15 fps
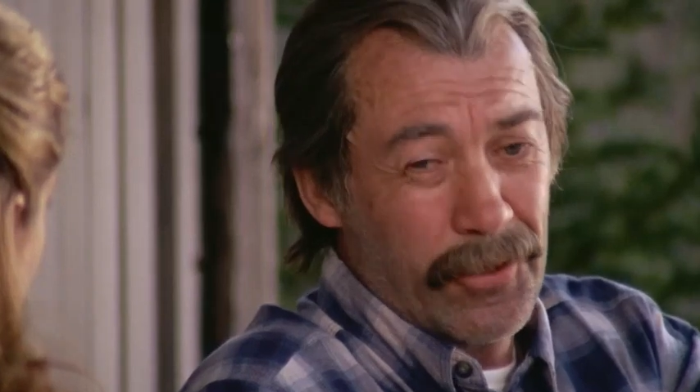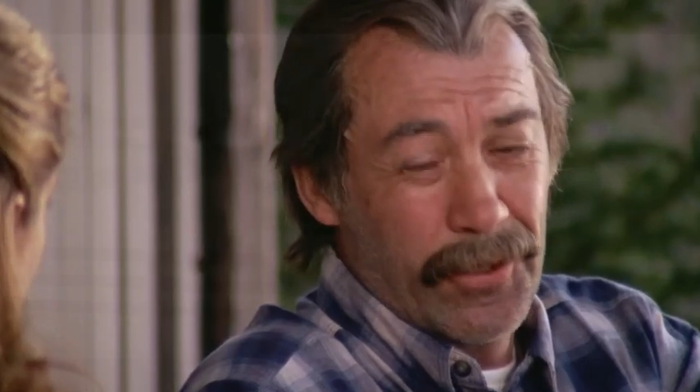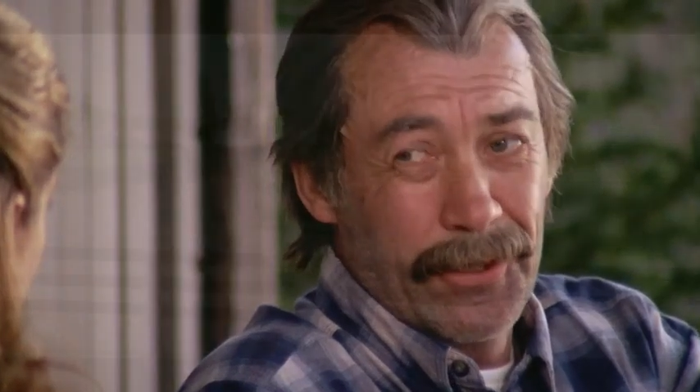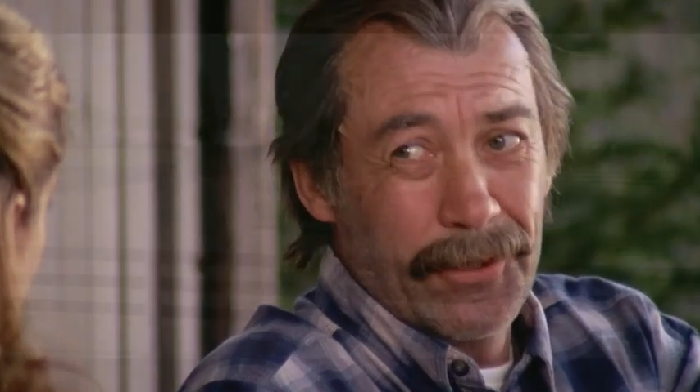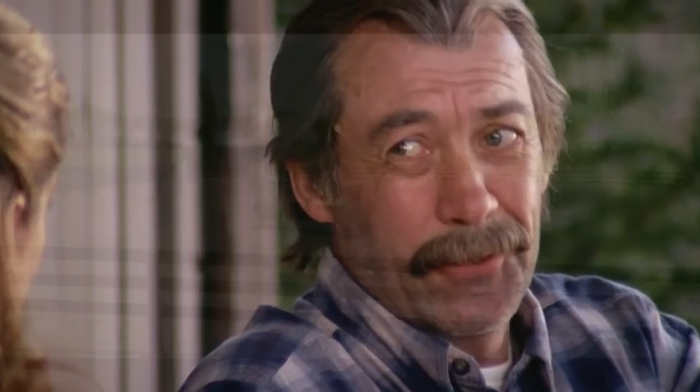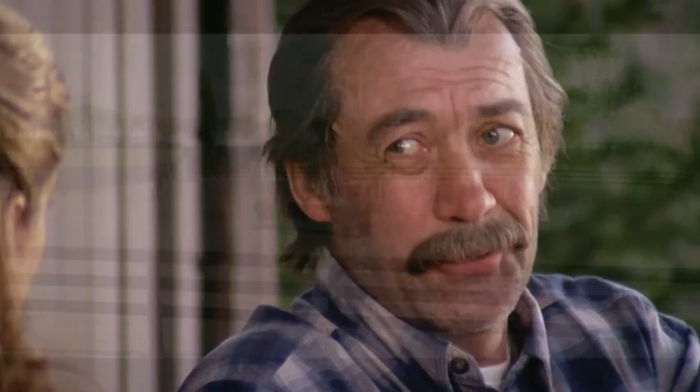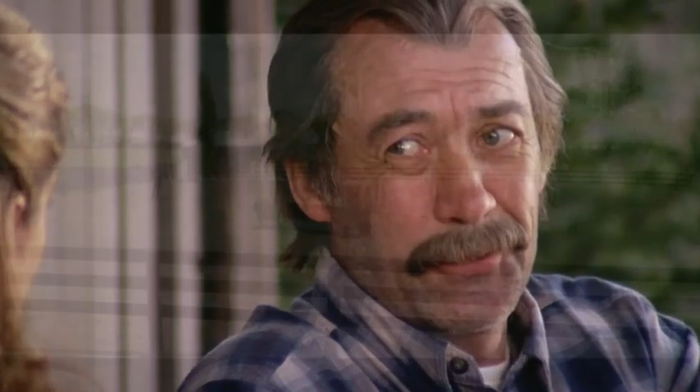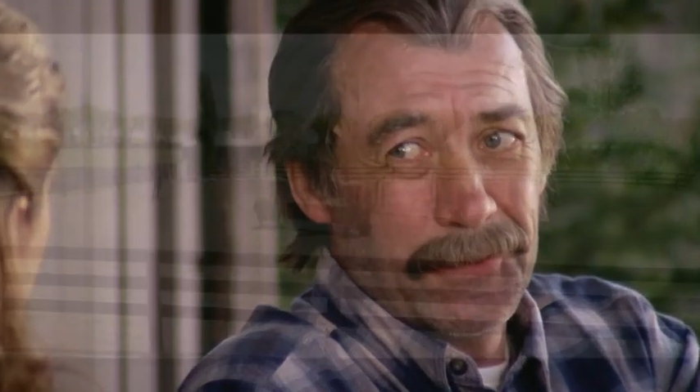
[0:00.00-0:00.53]
The
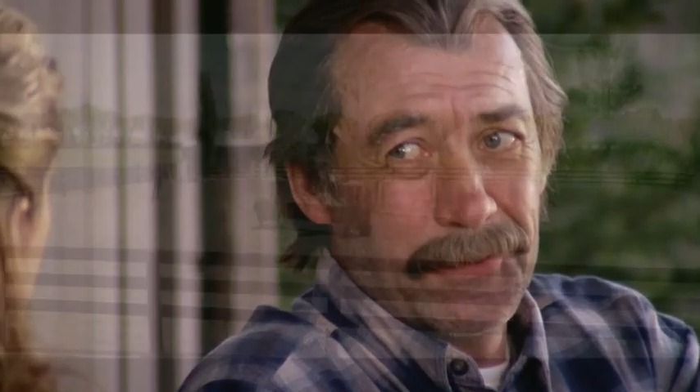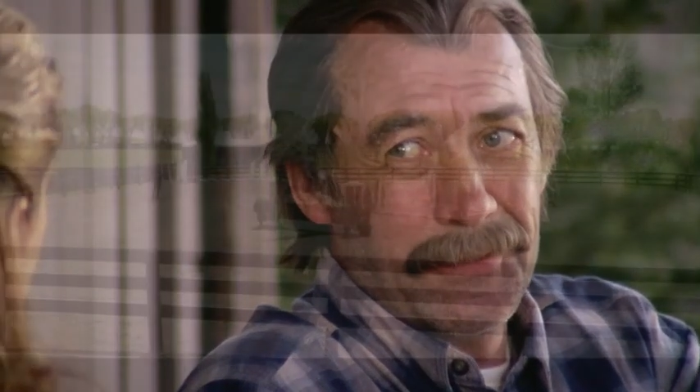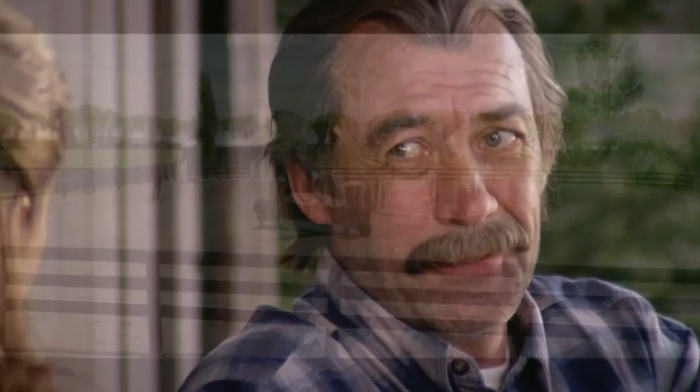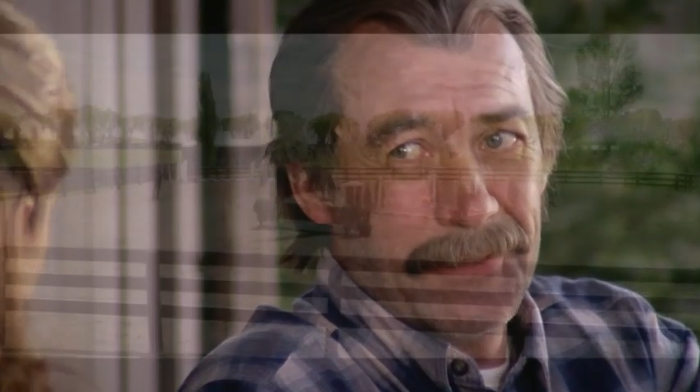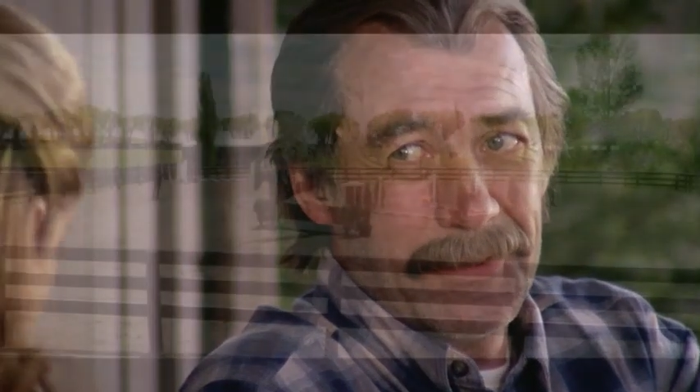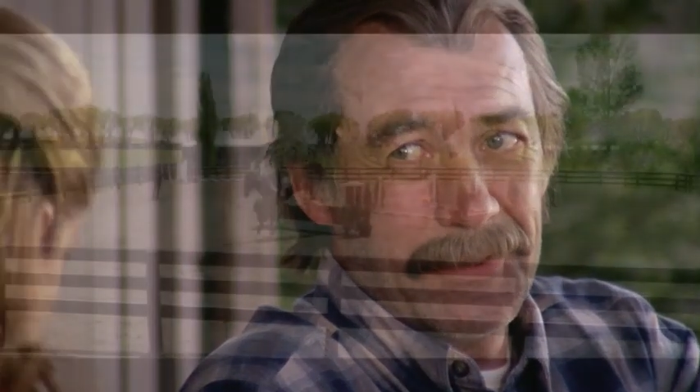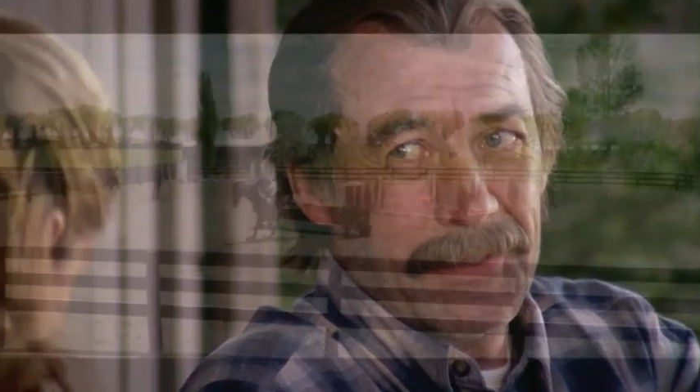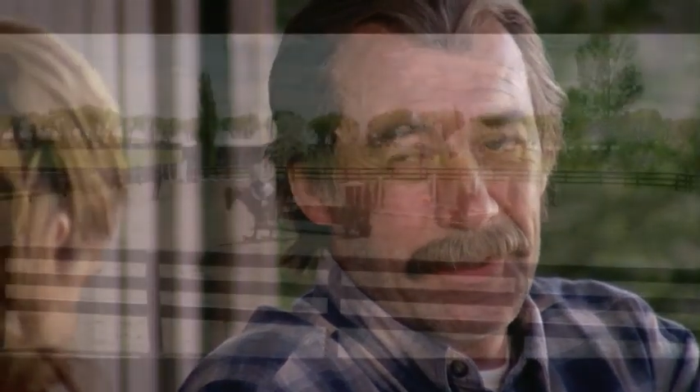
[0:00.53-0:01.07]
memories
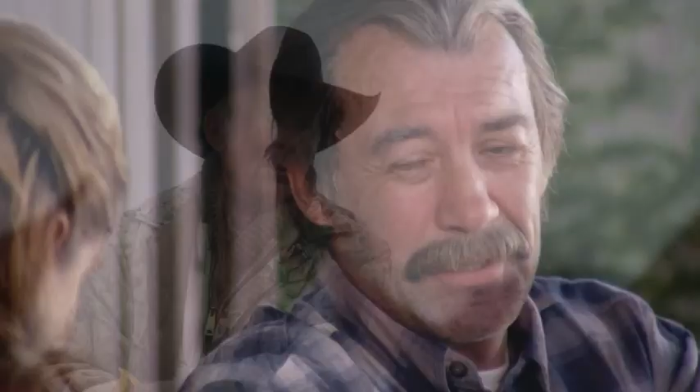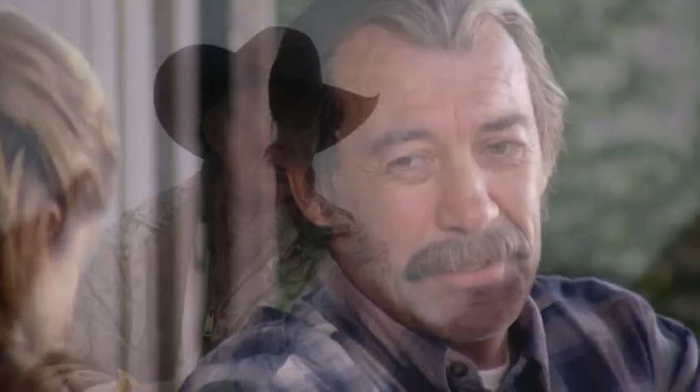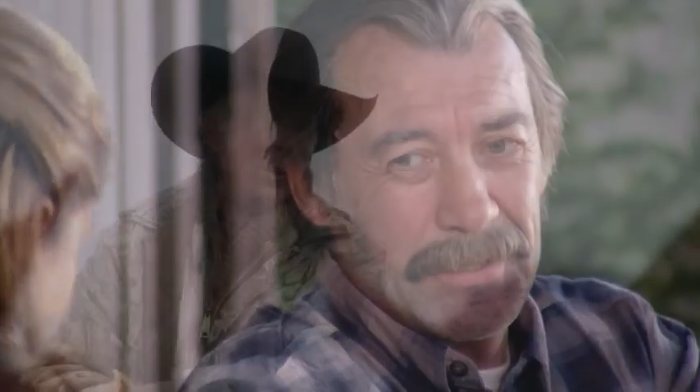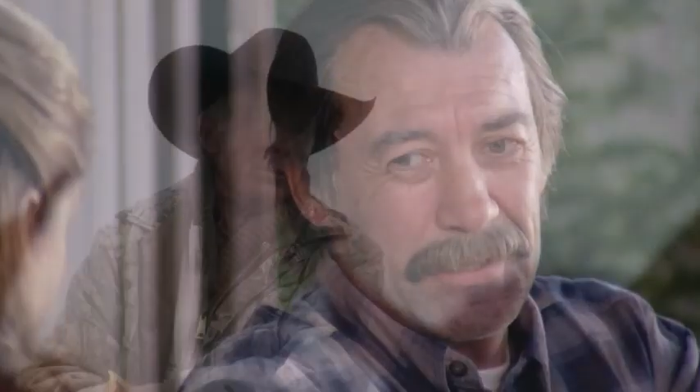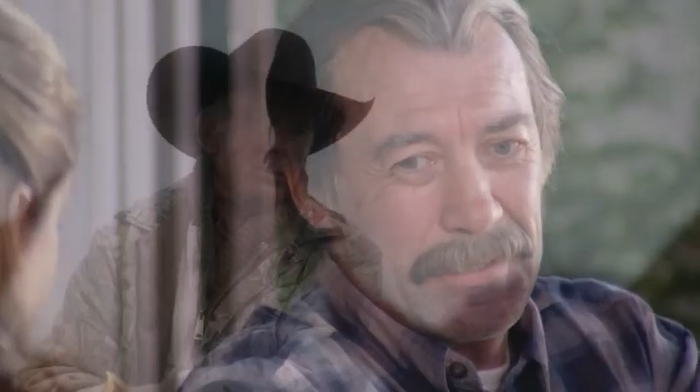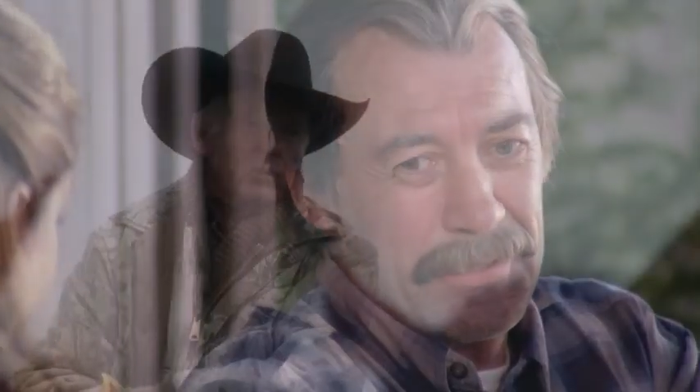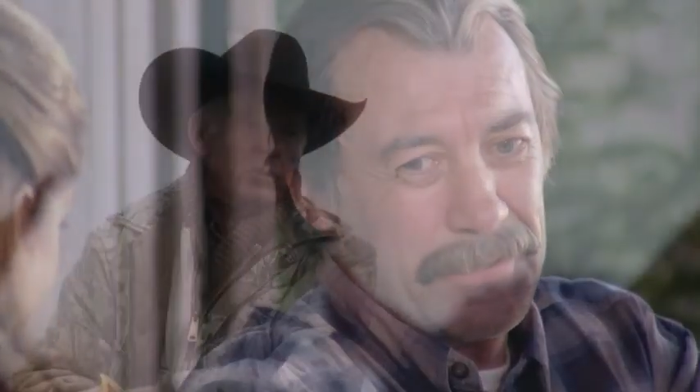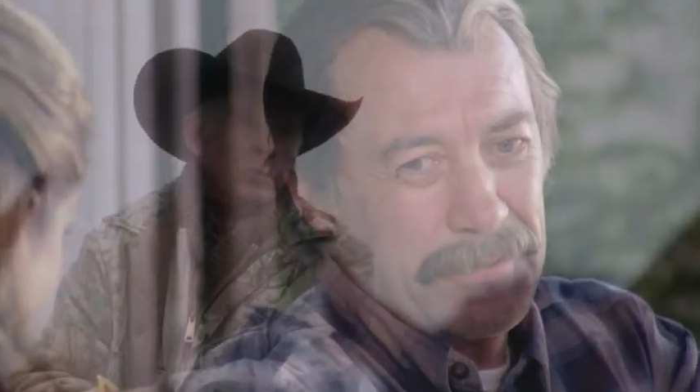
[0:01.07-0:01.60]
of the life
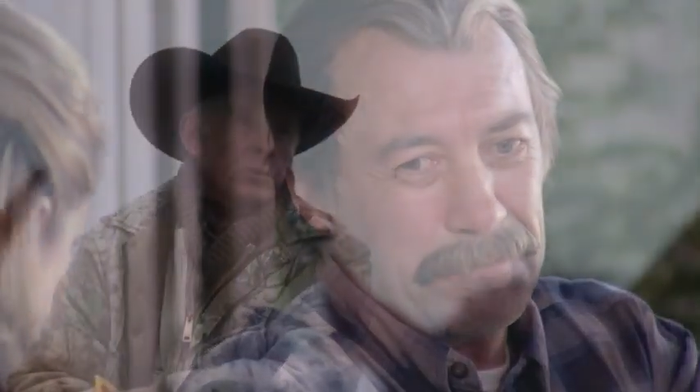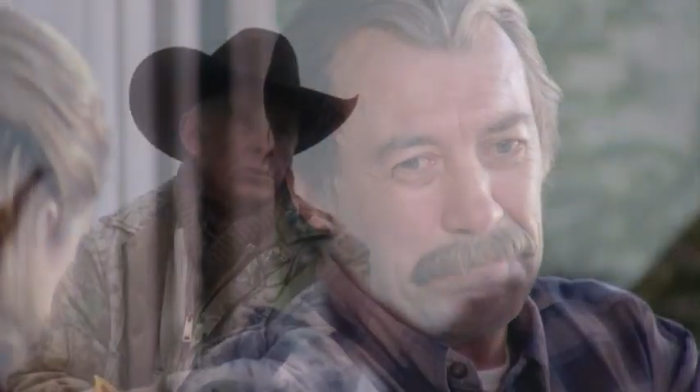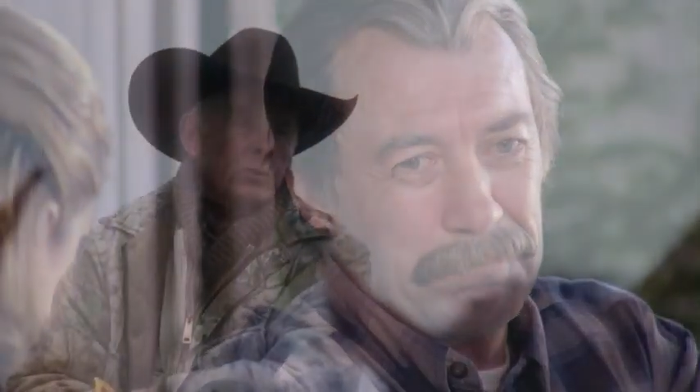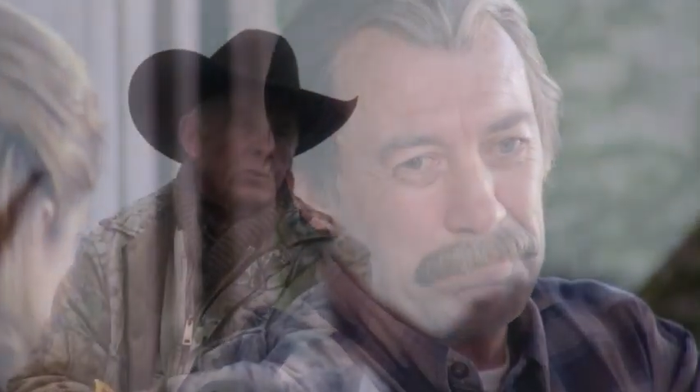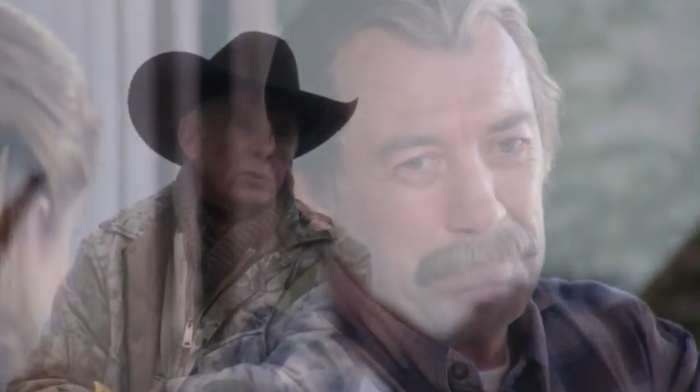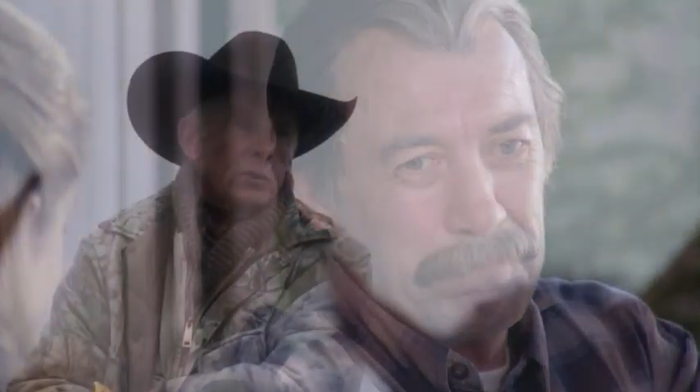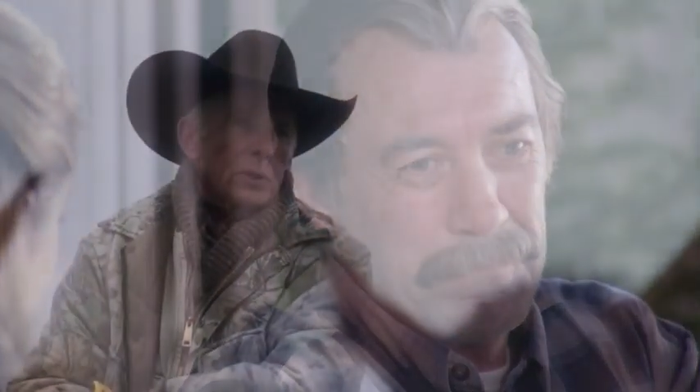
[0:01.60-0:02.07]
they once built